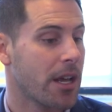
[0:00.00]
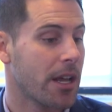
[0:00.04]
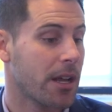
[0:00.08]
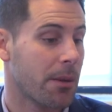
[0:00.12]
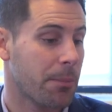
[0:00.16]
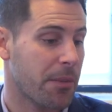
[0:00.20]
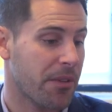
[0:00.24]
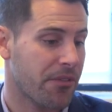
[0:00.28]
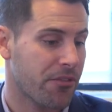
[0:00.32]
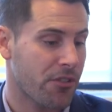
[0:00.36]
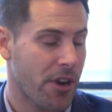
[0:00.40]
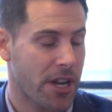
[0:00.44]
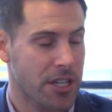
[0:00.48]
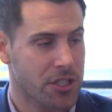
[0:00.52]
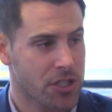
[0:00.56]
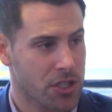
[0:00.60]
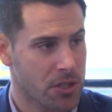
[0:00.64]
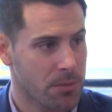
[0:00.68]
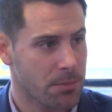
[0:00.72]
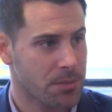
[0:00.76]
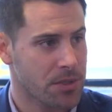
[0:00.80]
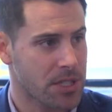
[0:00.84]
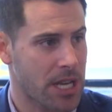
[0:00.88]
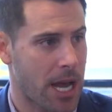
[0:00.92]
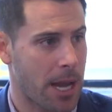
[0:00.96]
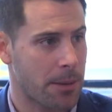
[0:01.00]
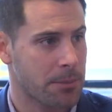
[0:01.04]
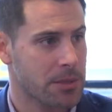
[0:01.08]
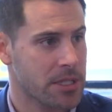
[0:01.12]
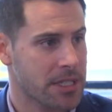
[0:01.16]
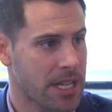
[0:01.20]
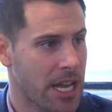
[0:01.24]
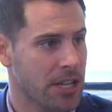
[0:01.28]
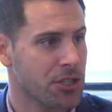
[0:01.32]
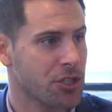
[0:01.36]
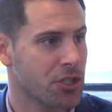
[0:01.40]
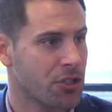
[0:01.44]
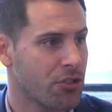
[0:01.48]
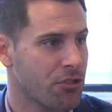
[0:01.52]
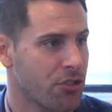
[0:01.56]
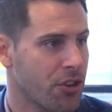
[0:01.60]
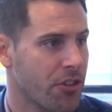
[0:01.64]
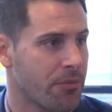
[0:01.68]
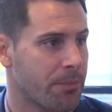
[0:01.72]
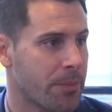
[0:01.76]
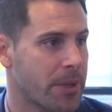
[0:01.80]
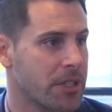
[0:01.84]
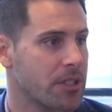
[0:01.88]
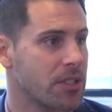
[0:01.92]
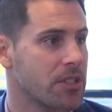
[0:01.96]
And I'm afraid sometimes national
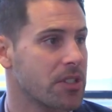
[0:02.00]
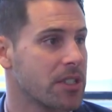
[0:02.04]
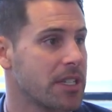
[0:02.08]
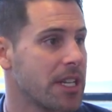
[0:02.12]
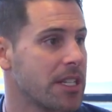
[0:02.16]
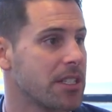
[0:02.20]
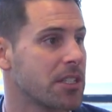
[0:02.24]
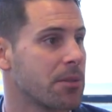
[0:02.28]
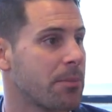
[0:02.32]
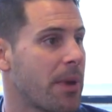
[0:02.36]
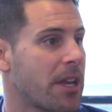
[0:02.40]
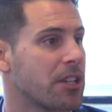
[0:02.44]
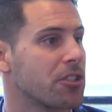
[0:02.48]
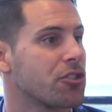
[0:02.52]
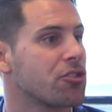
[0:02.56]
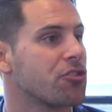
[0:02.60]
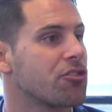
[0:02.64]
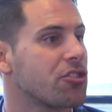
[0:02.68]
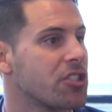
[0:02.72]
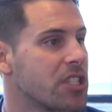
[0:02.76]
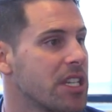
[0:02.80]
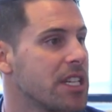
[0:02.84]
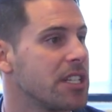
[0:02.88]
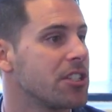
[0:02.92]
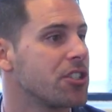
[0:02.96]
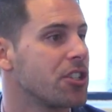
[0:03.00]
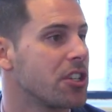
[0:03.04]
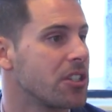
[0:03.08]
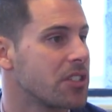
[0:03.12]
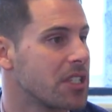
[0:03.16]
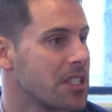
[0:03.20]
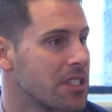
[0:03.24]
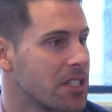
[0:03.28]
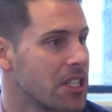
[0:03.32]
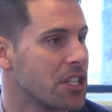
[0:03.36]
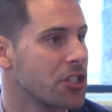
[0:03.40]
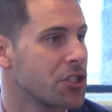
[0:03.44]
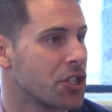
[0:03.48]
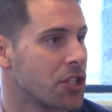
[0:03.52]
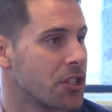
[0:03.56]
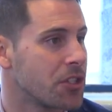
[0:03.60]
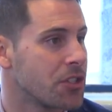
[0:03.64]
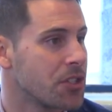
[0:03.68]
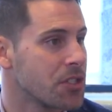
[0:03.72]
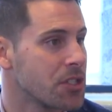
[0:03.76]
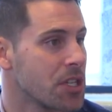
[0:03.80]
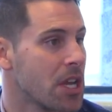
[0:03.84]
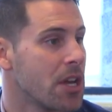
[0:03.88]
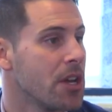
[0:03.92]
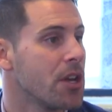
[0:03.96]
governments need to make strategic
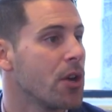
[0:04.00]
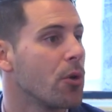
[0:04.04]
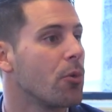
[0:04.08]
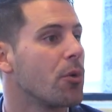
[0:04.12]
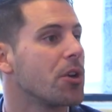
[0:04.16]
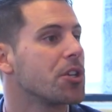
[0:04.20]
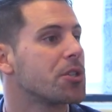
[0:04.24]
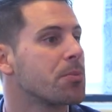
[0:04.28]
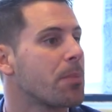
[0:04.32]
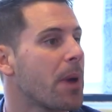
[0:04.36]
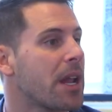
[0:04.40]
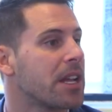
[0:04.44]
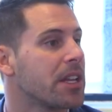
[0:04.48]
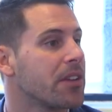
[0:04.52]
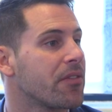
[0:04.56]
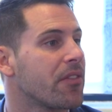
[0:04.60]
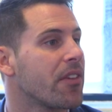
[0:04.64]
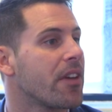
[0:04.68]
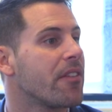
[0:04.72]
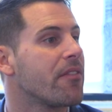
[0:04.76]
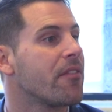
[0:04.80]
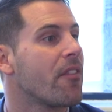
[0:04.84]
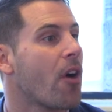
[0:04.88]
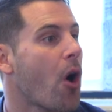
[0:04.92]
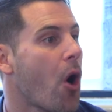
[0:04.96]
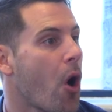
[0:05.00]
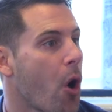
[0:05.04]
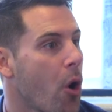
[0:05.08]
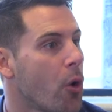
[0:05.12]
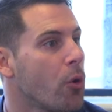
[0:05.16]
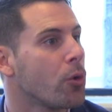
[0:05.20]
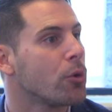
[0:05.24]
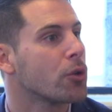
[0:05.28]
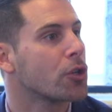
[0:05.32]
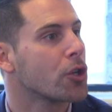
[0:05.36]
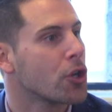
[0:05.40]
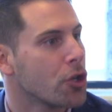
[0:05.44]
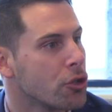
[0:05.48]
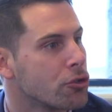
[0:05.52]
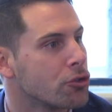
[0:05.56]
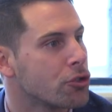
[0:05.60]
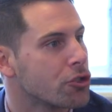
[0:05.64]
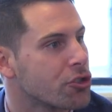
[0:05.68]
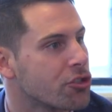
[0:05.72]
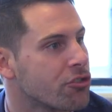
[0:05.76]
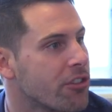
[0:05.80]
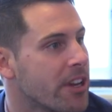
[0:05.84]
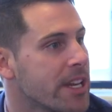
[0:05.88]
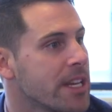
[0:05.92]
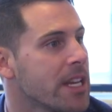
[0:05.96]
decisions which benefit the whole
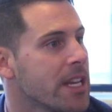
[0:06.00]
country.